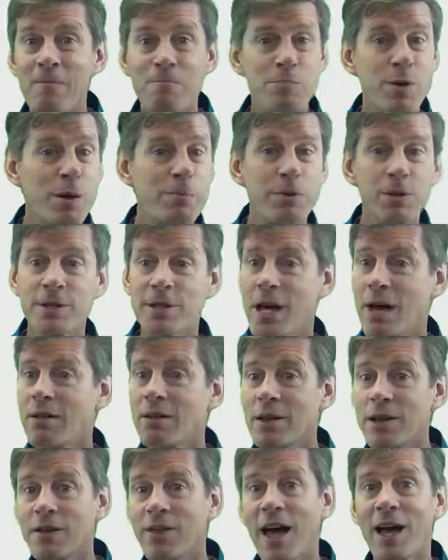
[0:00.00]
people
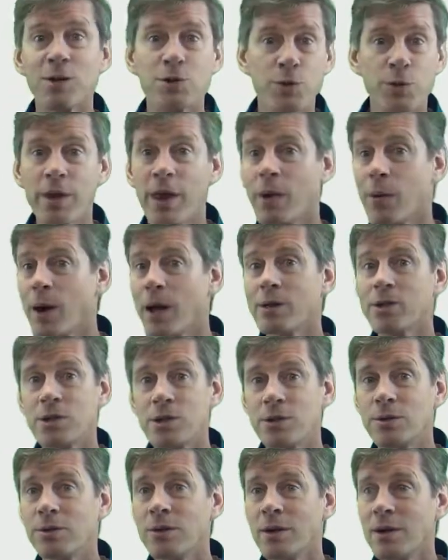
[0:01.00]
telling you that's where they went to,
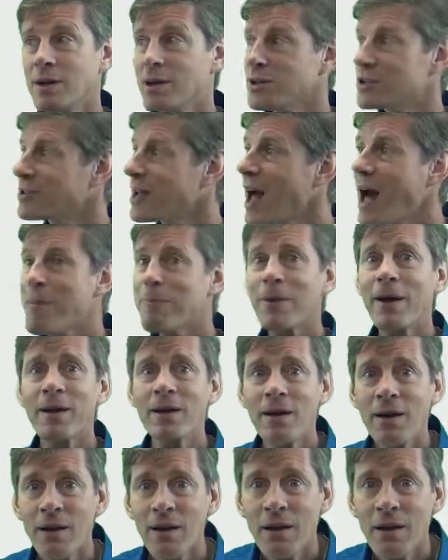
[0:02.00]
stop it.